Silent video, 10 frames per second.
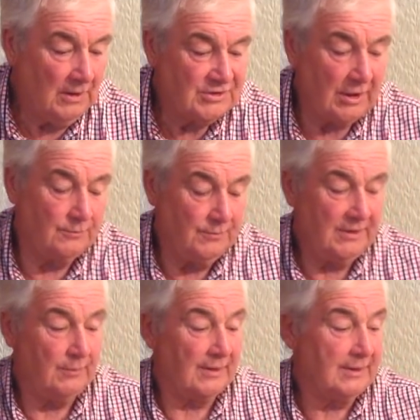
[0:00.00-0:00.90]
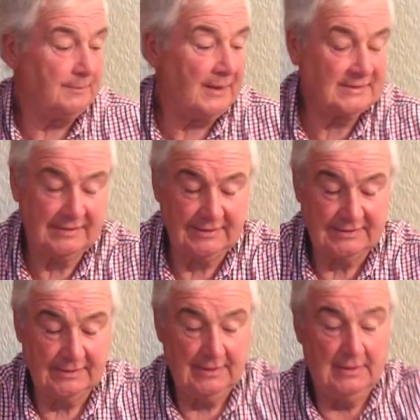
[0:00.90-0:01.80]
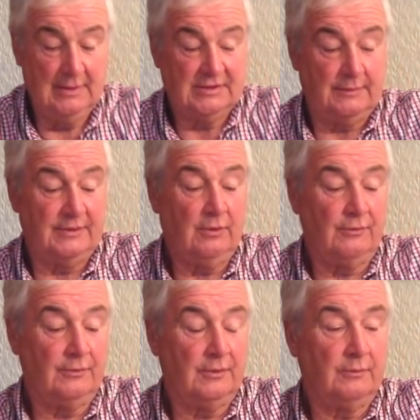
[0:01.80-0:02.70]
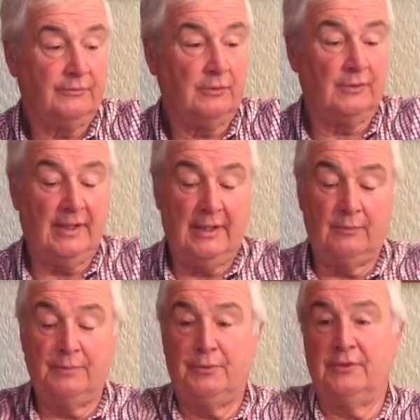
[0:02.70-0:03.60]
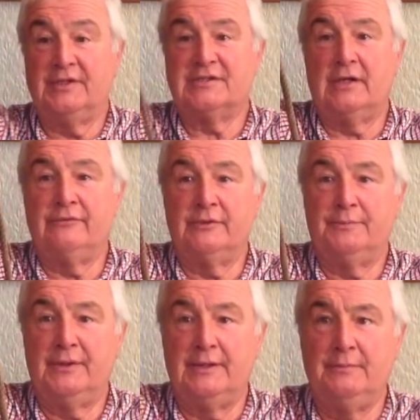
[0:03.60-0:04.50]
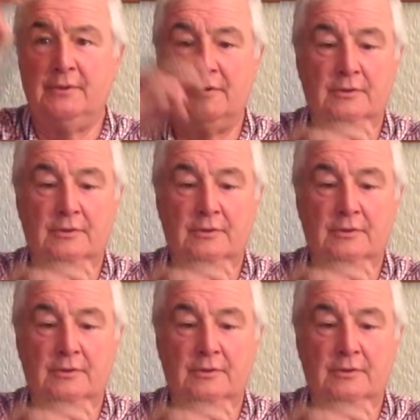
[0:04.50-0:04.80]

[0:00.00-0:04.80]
So anyway, getting back to this, so we've got that. We put this over the beam.